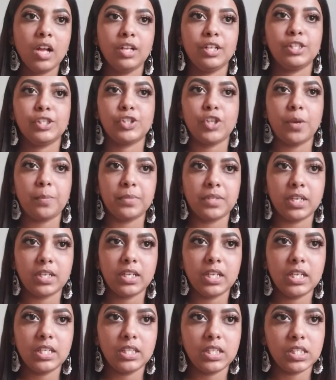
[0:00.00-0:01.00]
So I'm
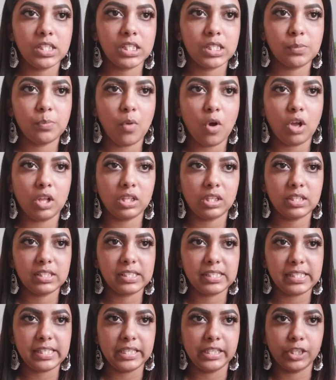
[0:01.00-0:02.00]
taking this small
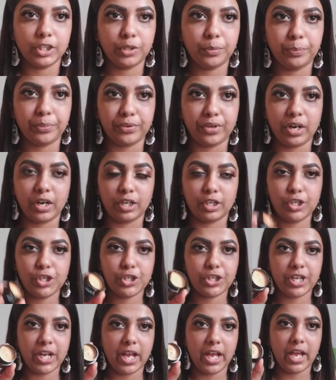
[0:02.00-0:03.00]
concealer
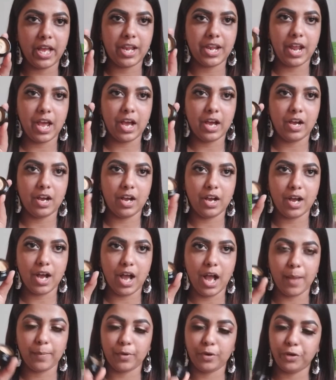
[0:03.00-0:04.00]
brush, and
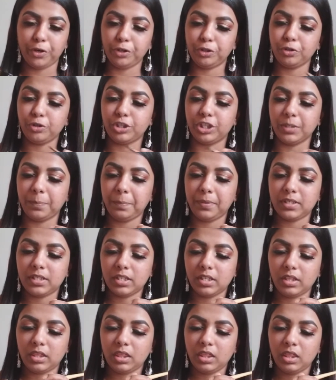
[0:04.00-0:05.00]
I'm going to dip it
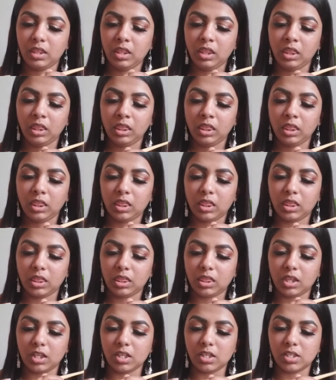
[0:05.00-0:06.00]
in
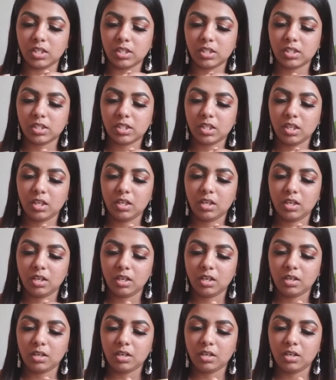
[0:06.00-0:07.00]
this.
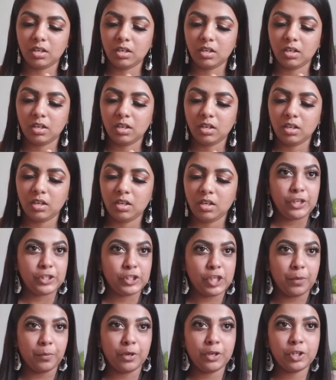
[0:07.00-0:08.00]

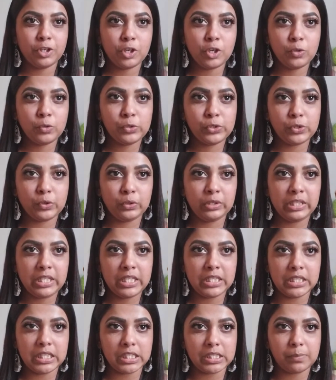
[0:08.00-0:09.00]
So I'm going to use only
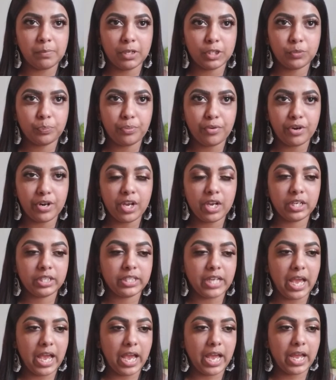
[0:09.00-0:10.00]
this much product,
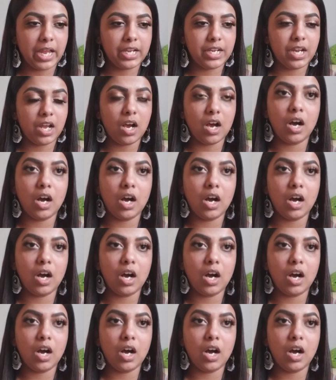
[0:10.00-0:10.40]
and